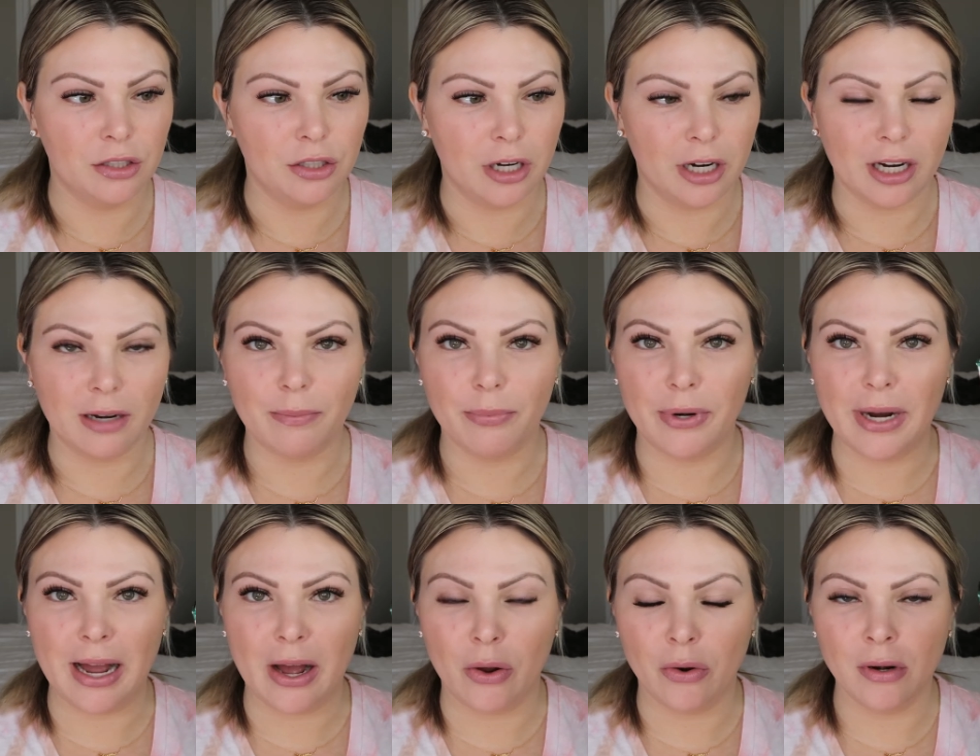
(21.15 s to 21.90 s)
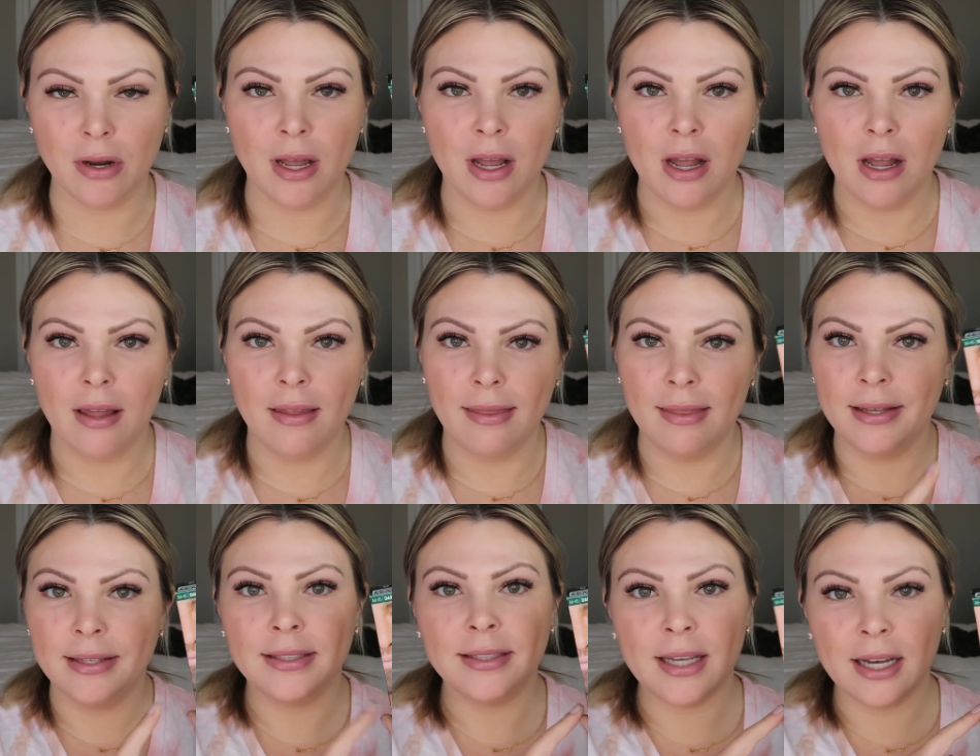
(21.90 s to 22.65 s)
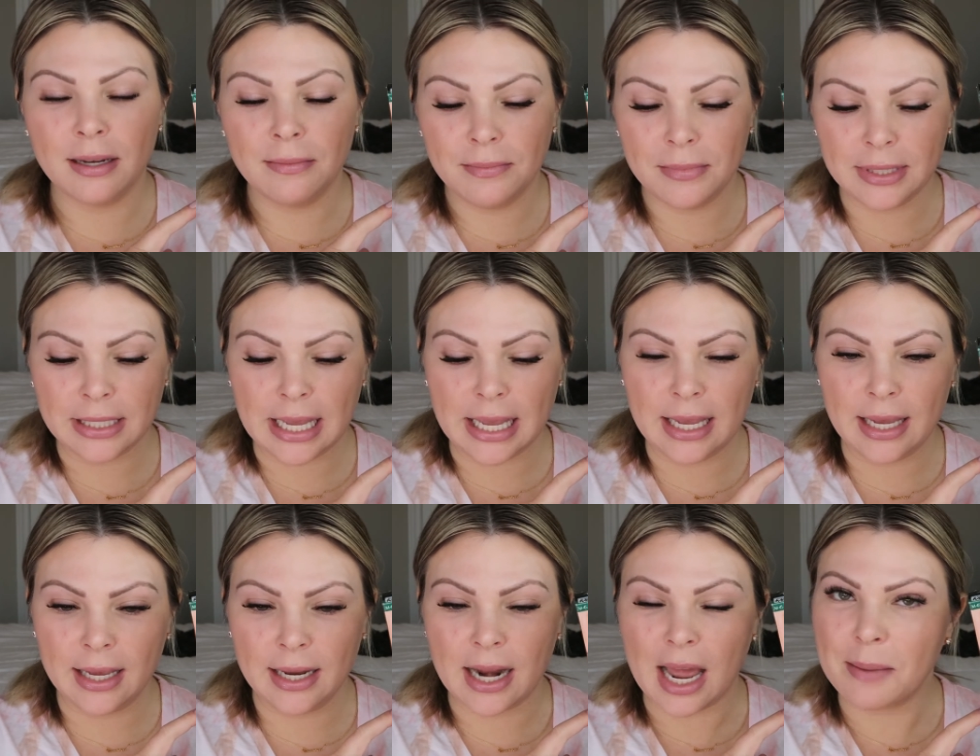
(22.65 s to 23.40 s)
dark brown. This comes
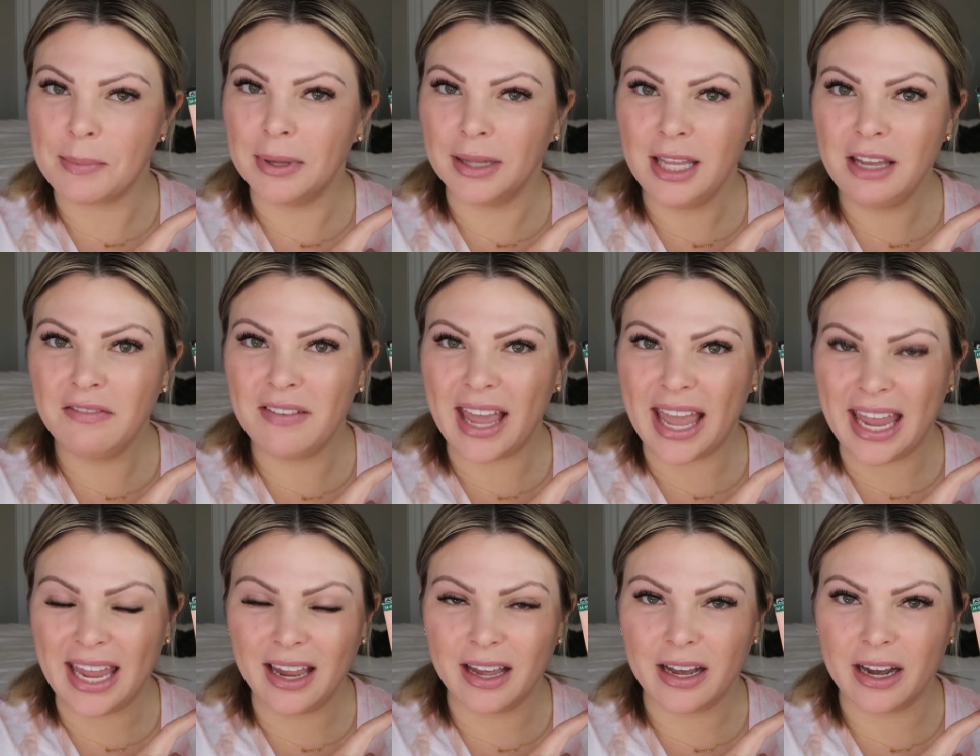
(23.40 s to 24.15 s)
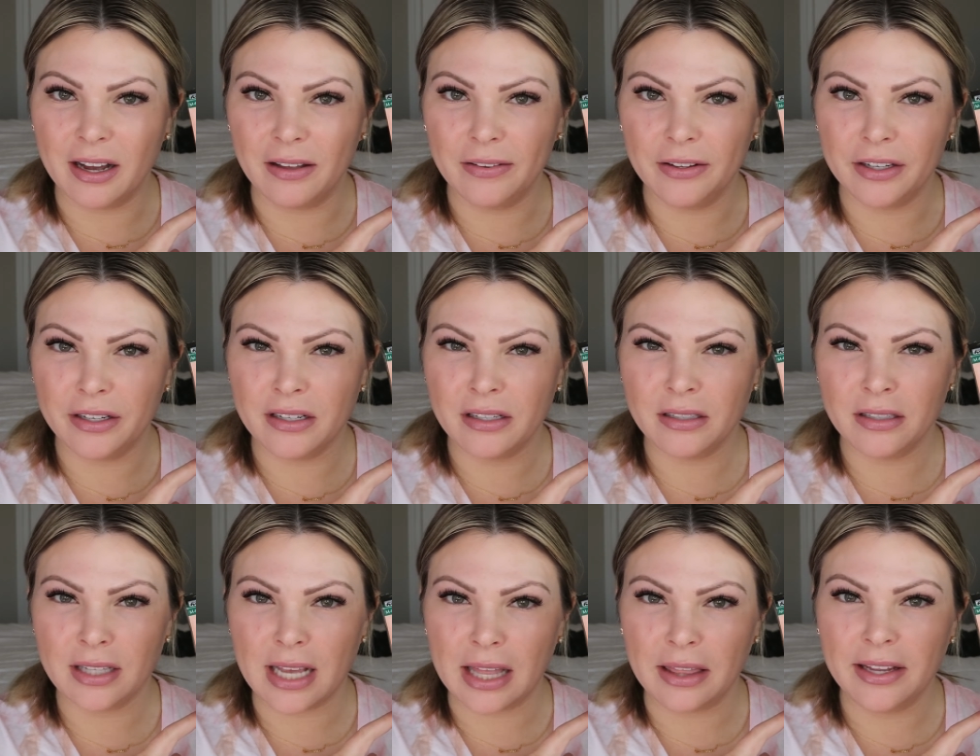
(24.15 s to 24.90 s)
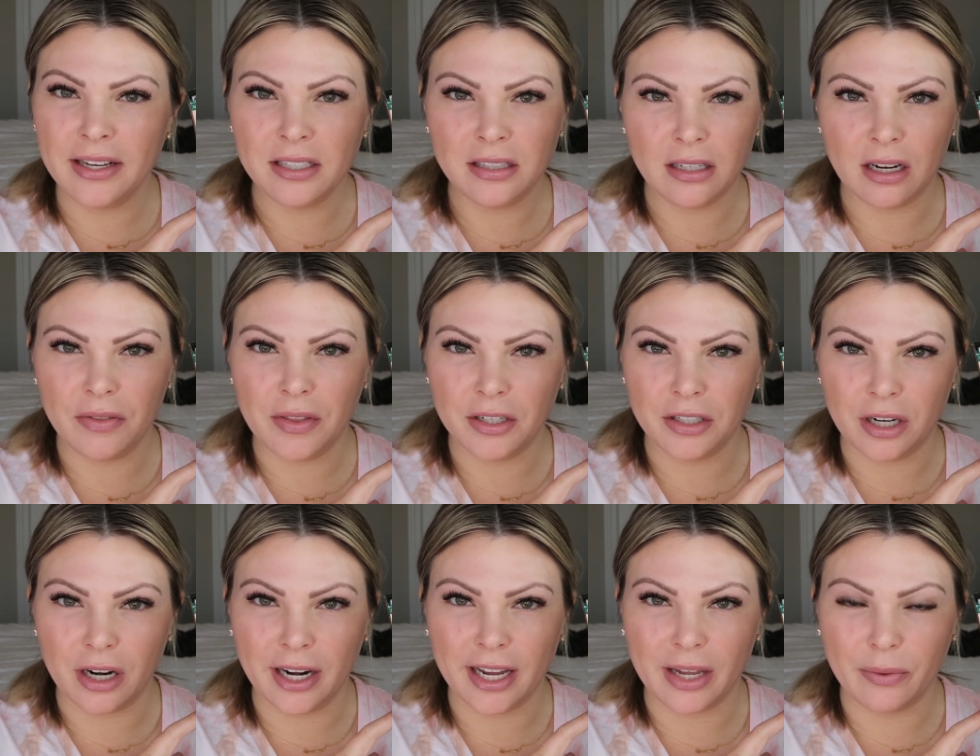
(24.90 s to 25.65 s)
in, I believe, 8 colors, at least on the
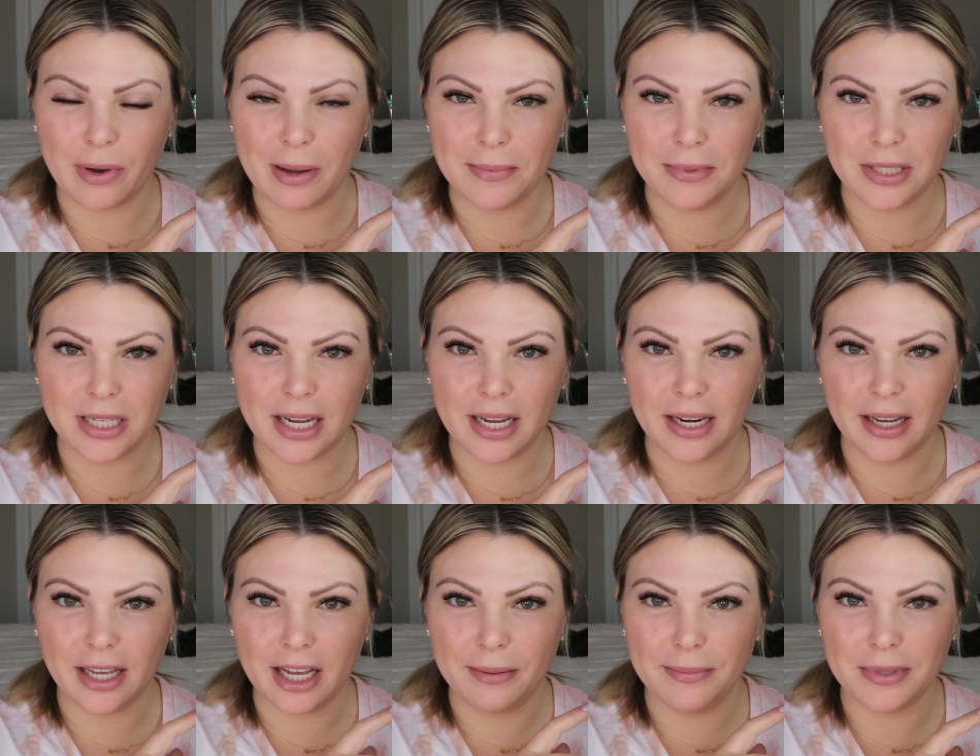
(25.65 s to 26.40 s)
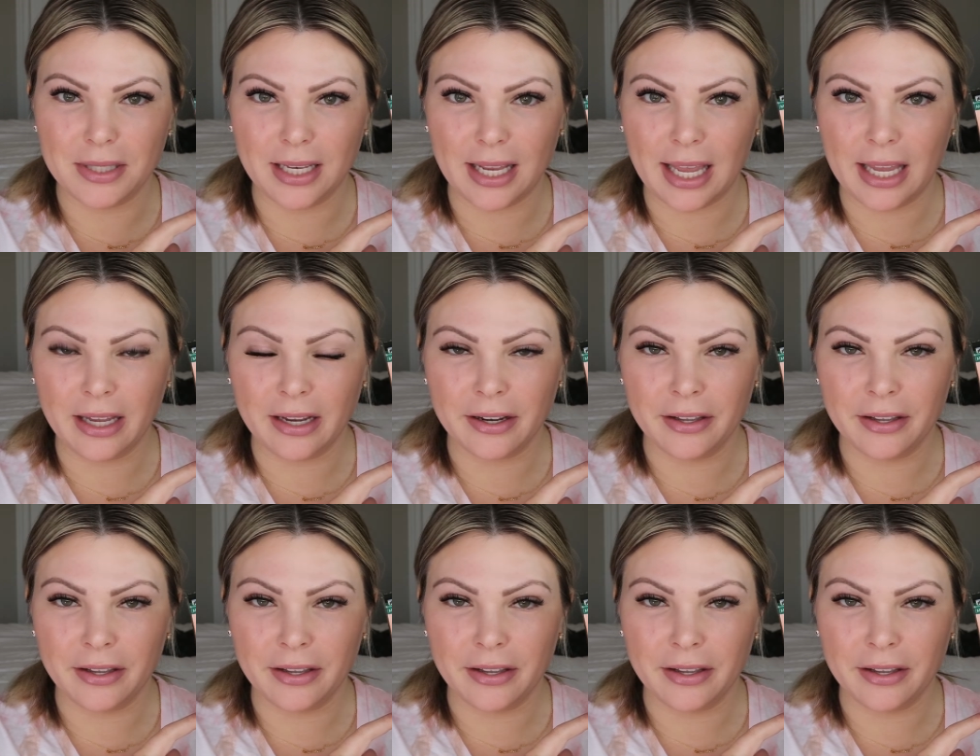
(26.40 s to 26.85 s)
Target website. It comes in 8